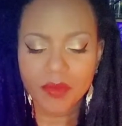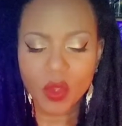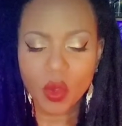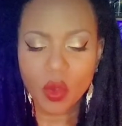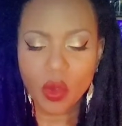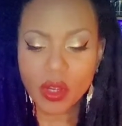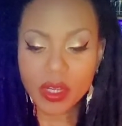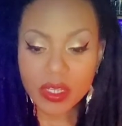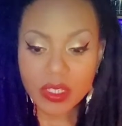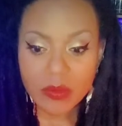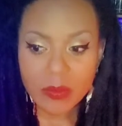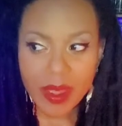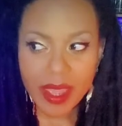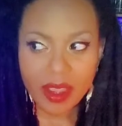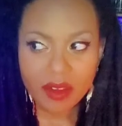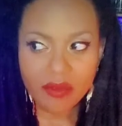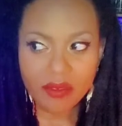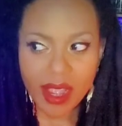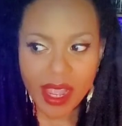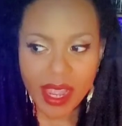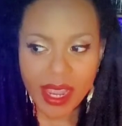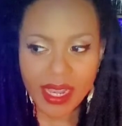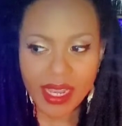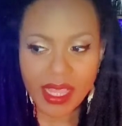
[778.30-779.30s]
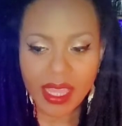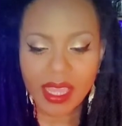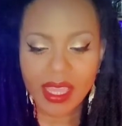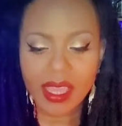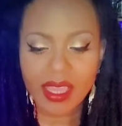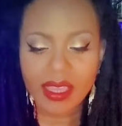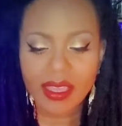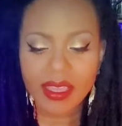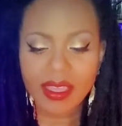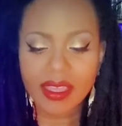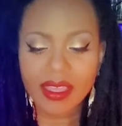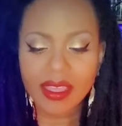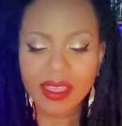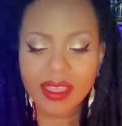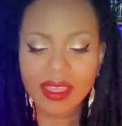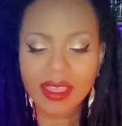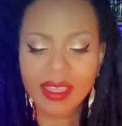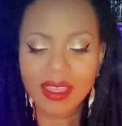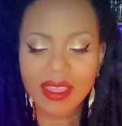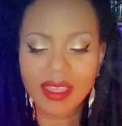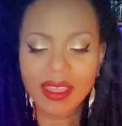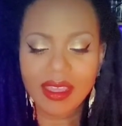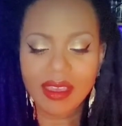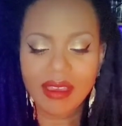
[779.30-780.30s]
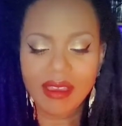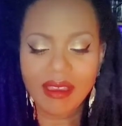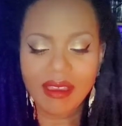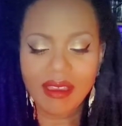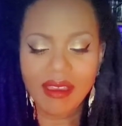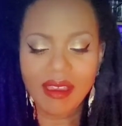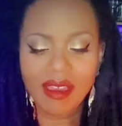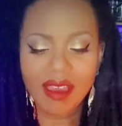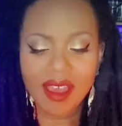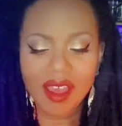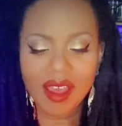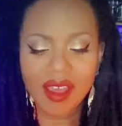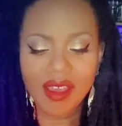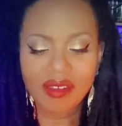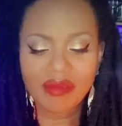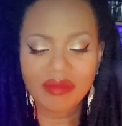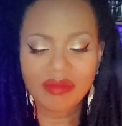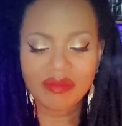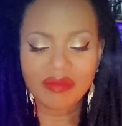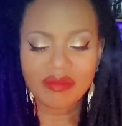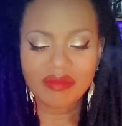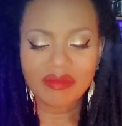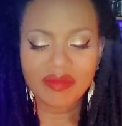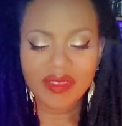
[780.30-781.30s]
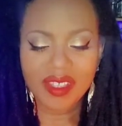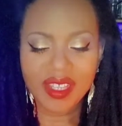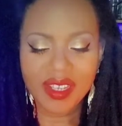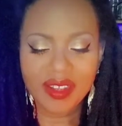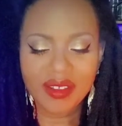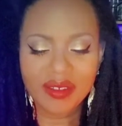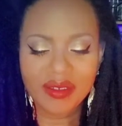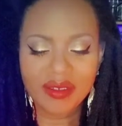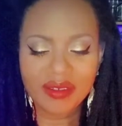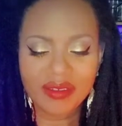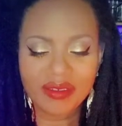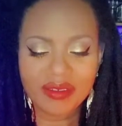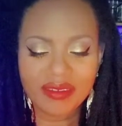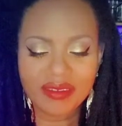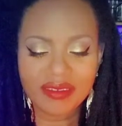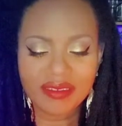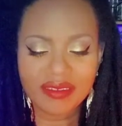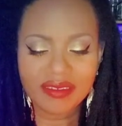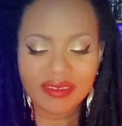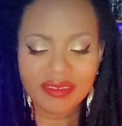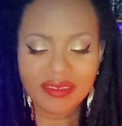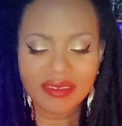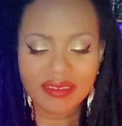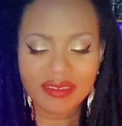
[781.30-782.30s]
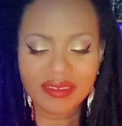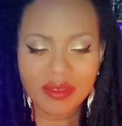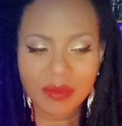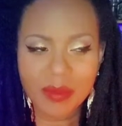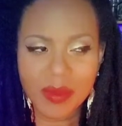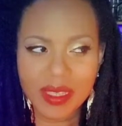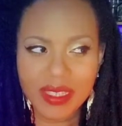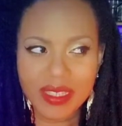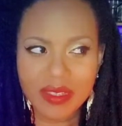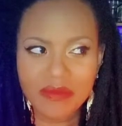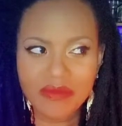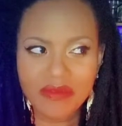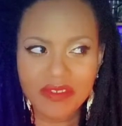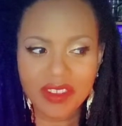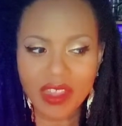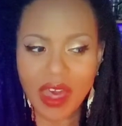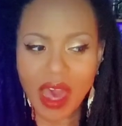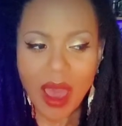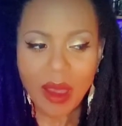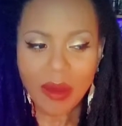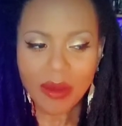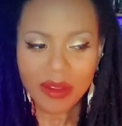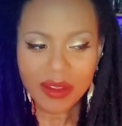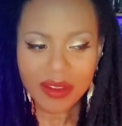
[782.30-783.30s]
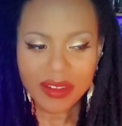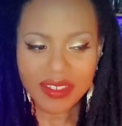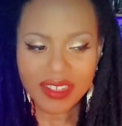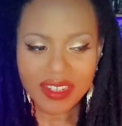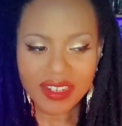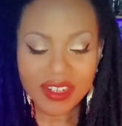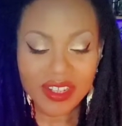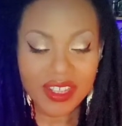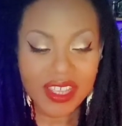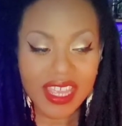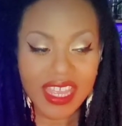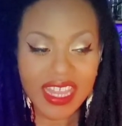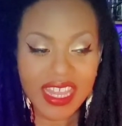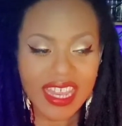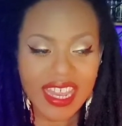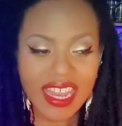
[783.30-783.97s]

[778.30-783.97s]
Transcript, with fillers: horseback riding, um, you know, go pick some flowers, I mean,